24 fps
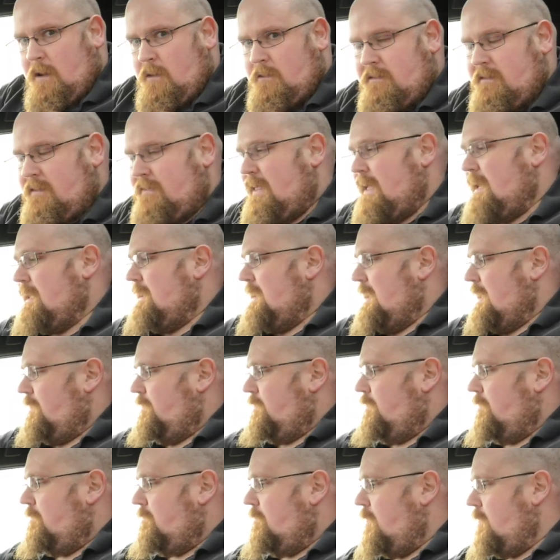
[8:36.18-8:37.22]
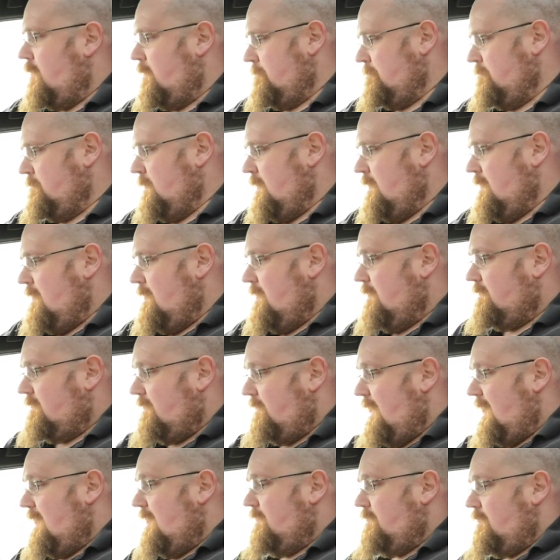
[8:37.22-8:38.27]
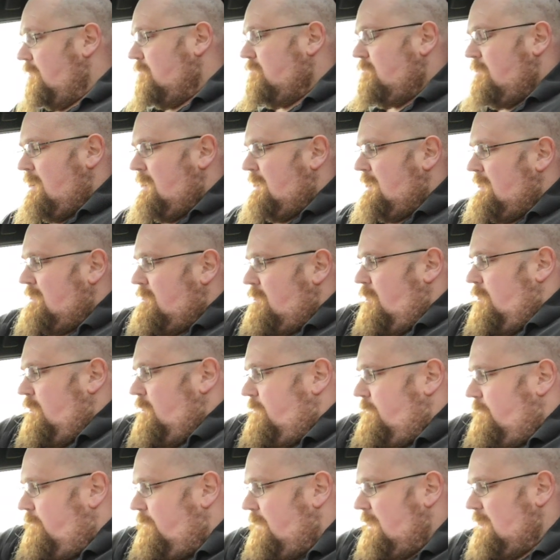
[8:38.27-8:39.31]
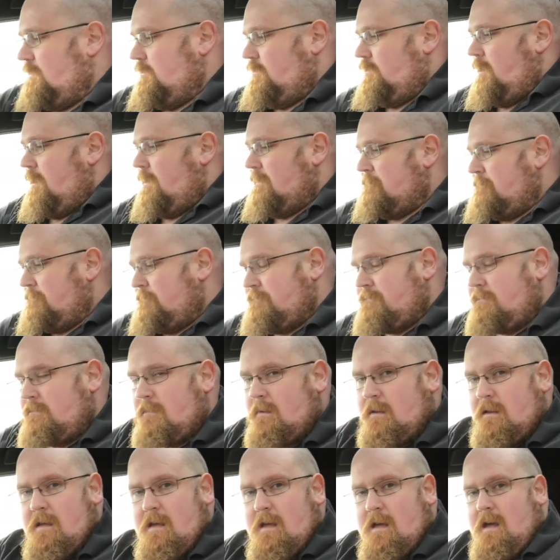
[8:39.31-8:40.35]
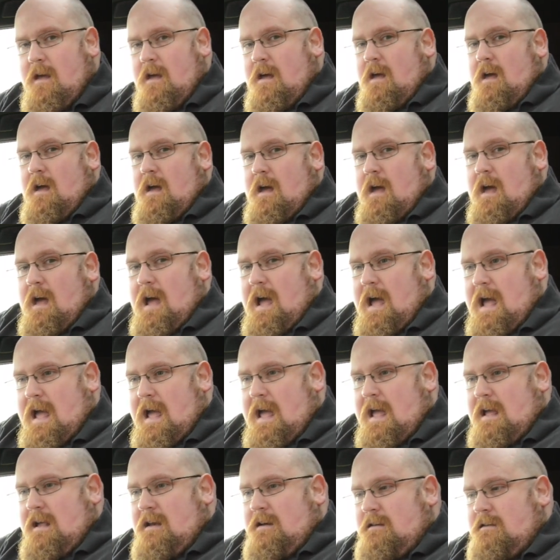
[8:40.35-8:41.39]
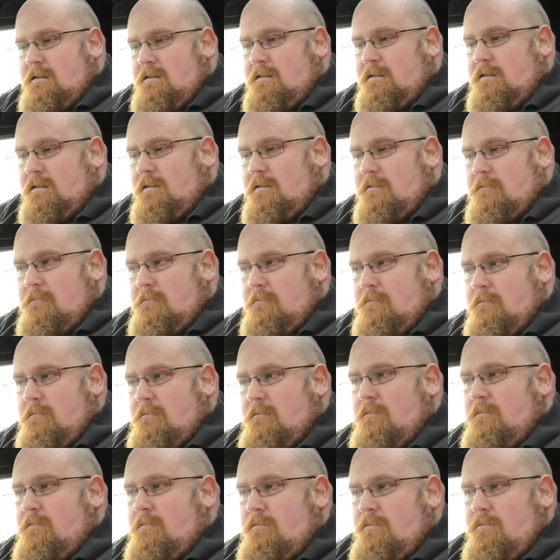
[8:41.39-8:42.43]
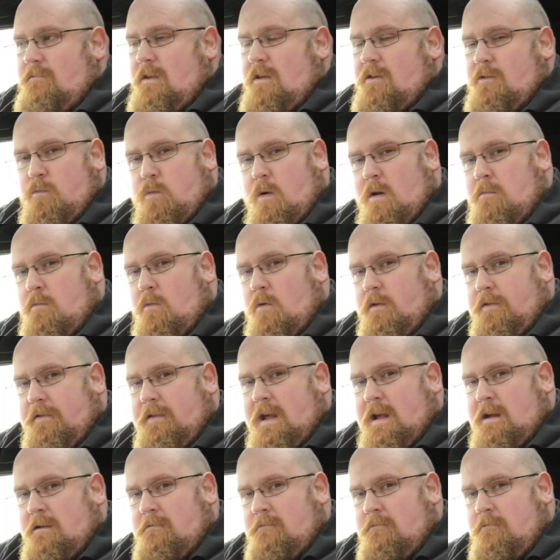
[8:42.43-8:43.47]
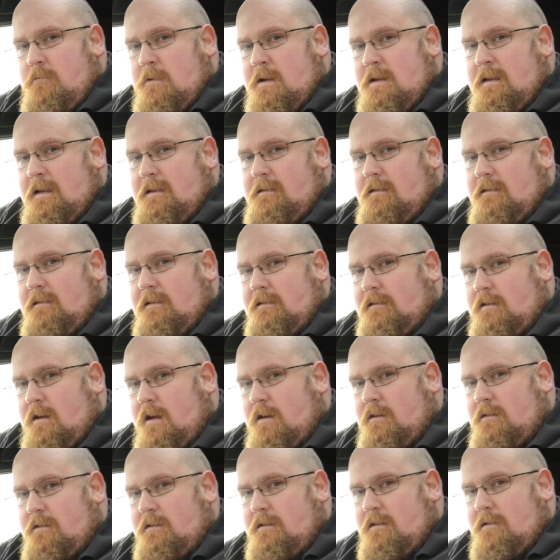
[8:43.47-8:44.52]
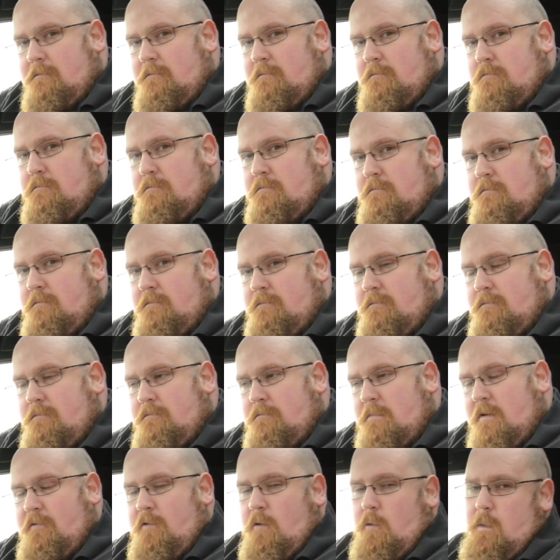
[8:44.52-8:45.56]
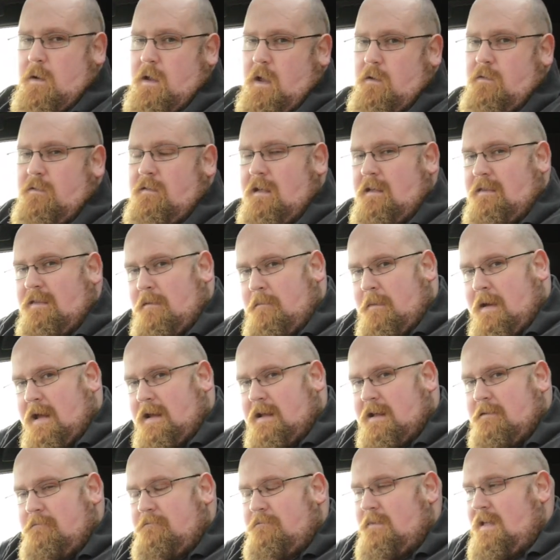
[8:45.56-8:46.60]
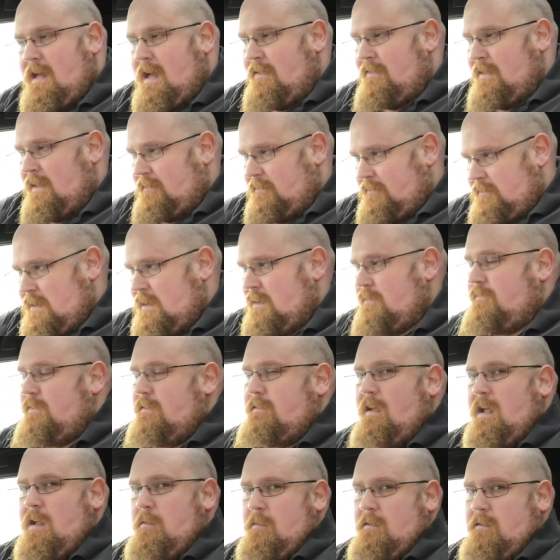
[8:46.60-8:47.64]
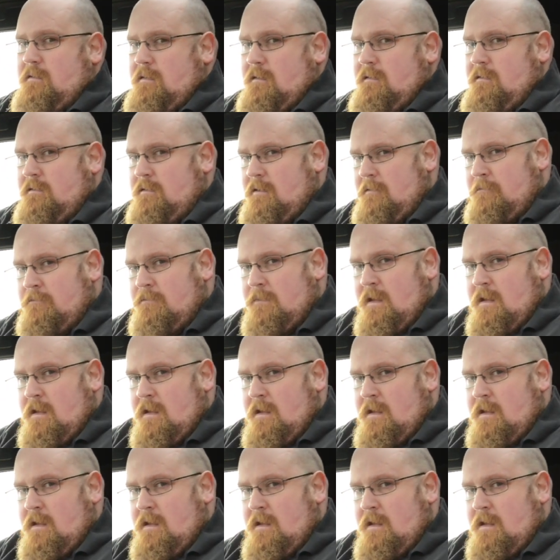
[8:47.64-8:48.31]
onto that later on. So that is a really nice feature. And there's one more thing we need to discuss before we go sit in the back, and that's the infotainment system.